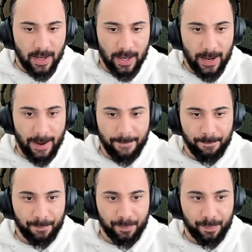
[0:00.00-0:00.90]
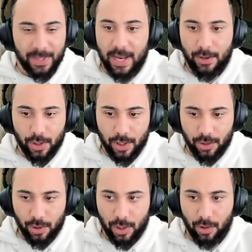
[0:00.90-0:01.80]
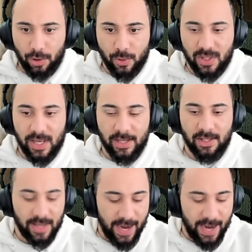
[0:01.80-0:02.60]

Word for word: Um, but yeah, you're gonna you're gonna lose this,